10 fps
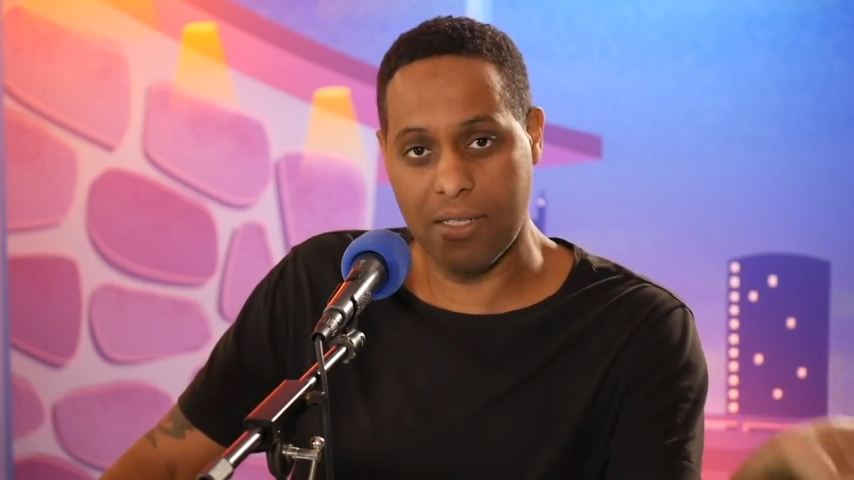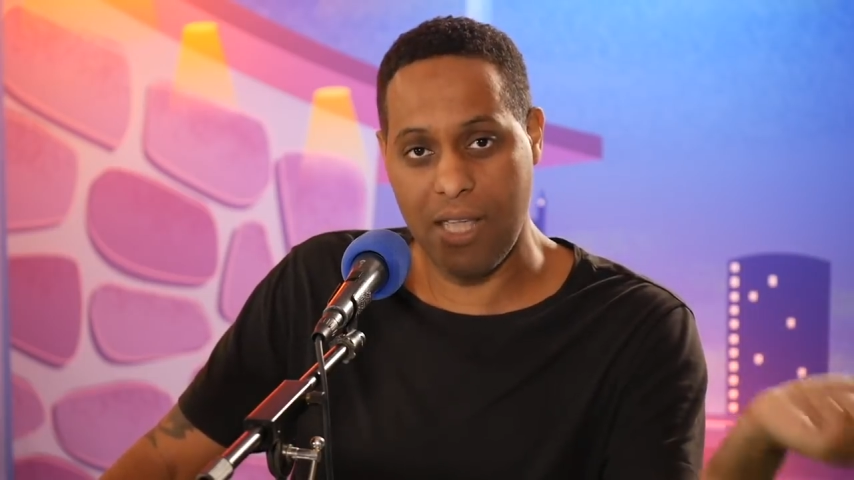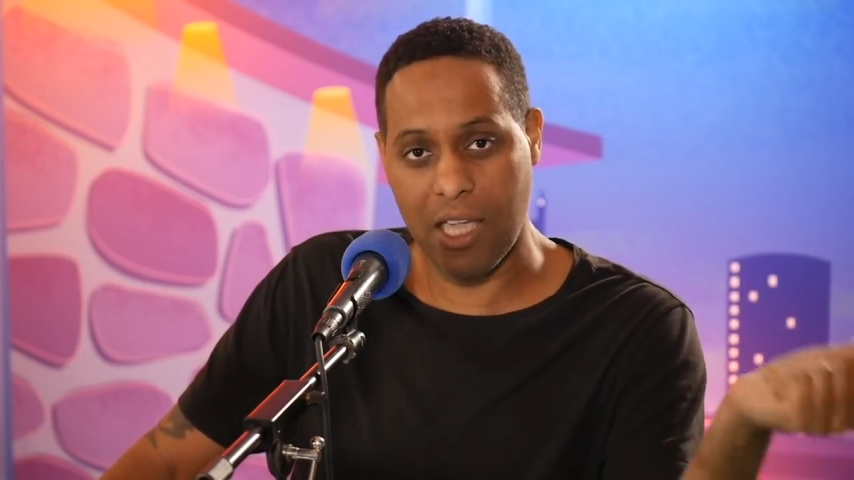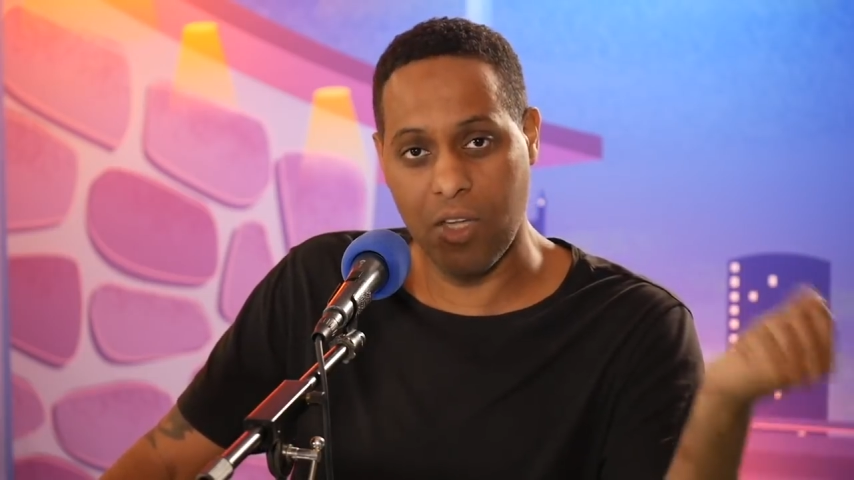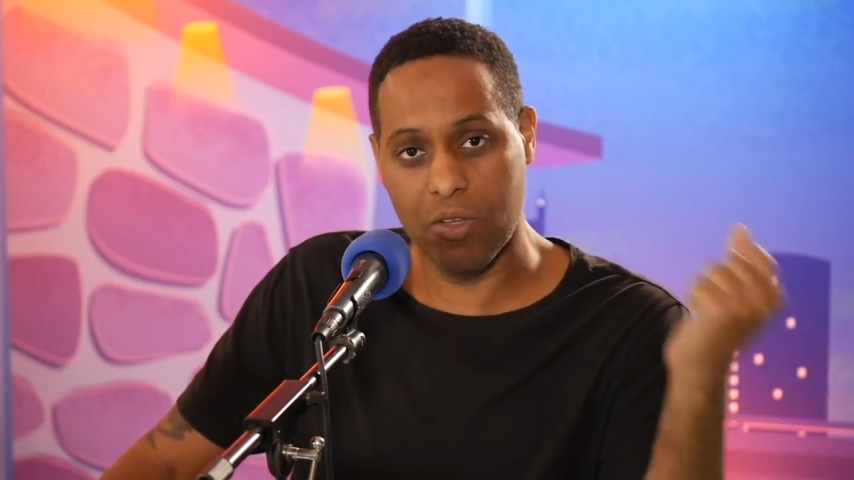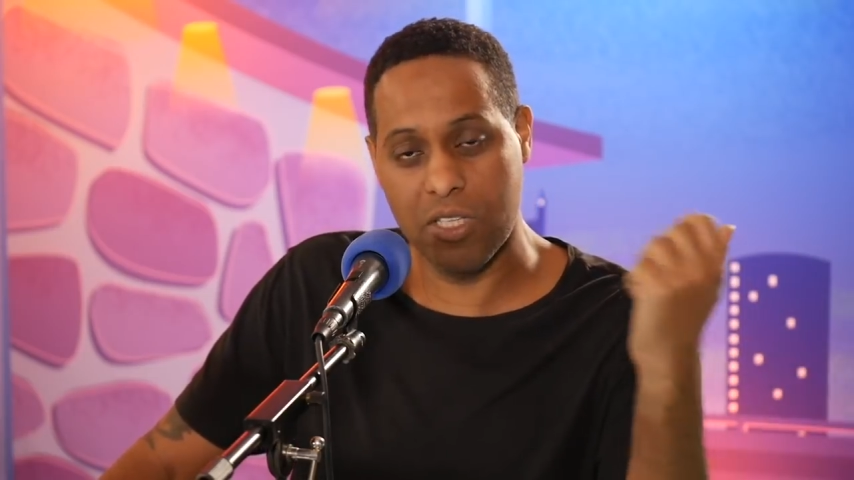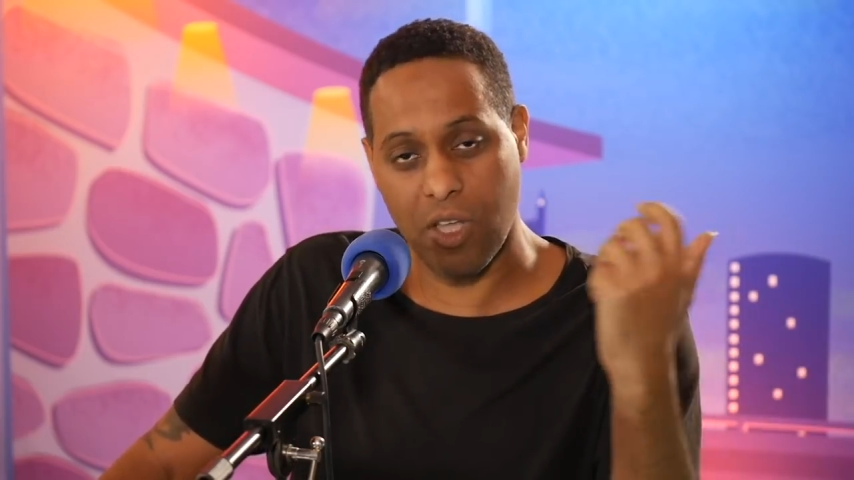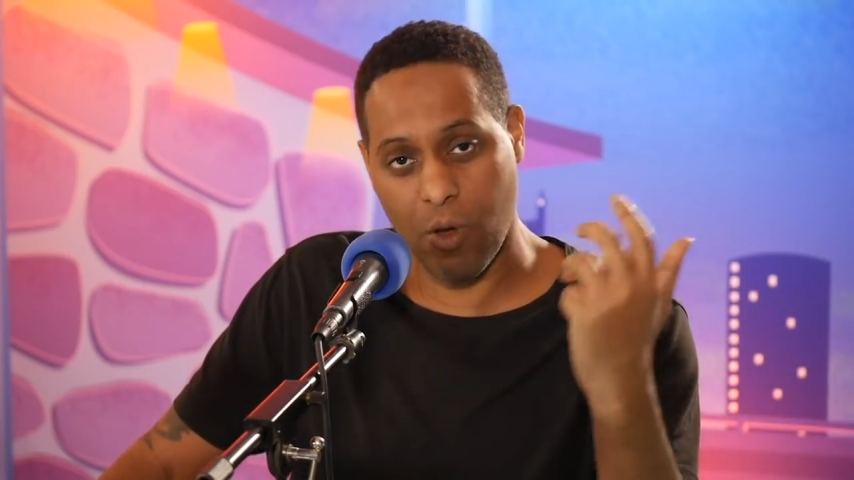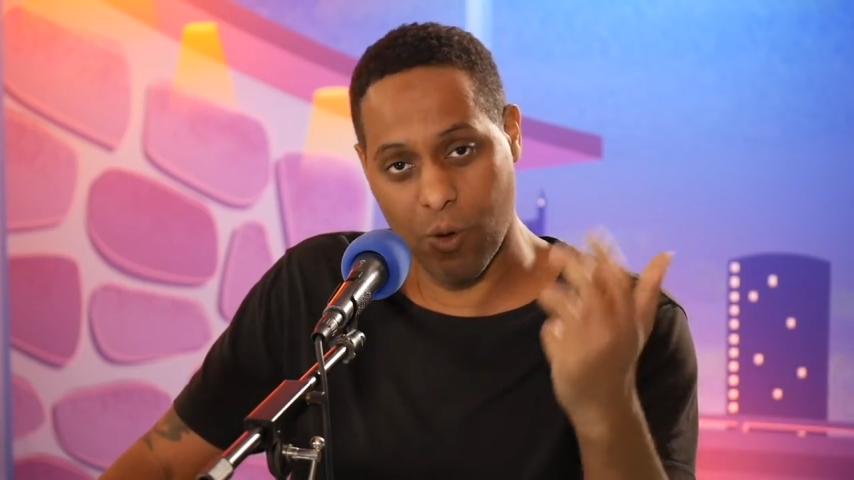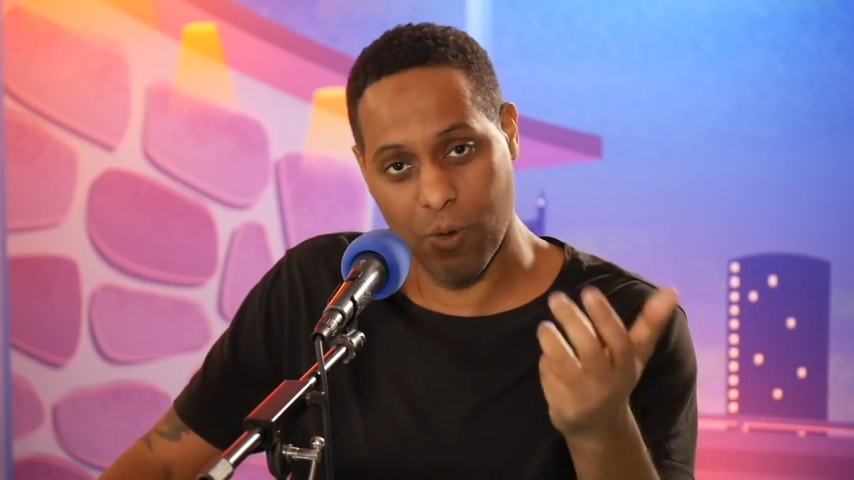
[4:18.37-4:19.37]
and take your
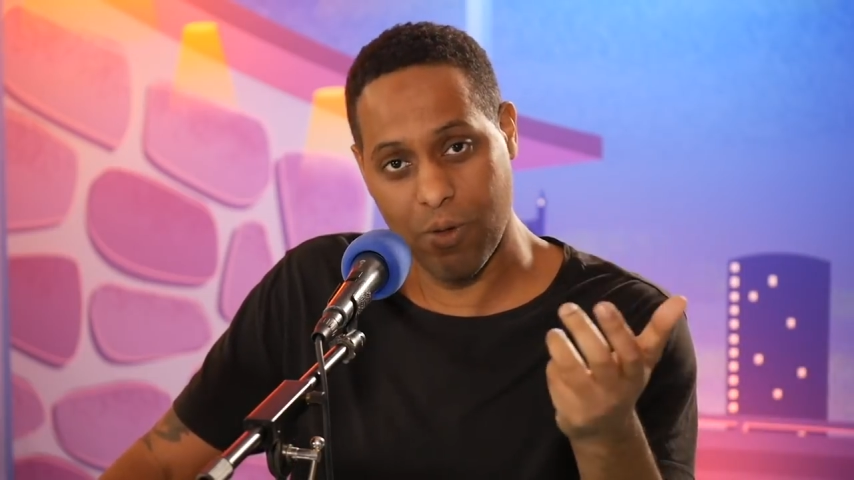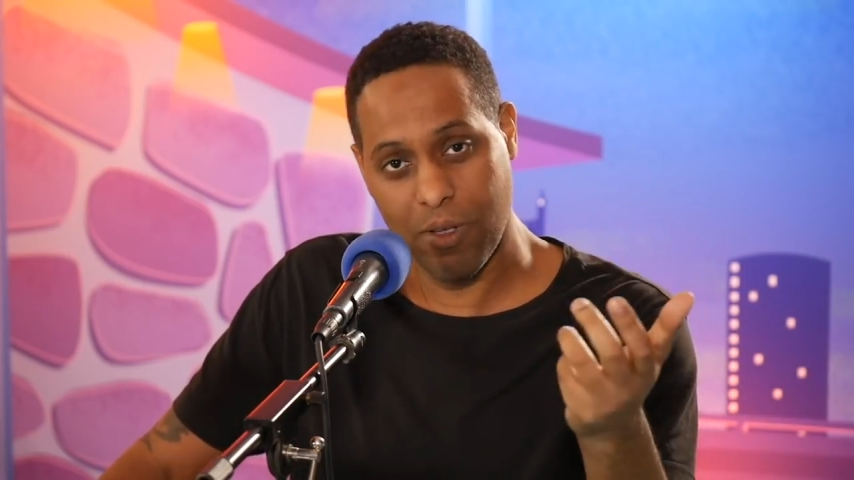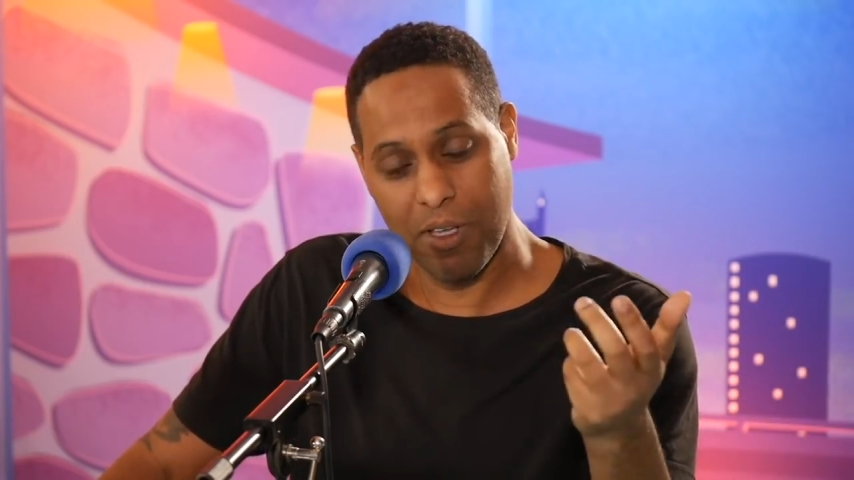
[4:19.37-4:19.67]
soul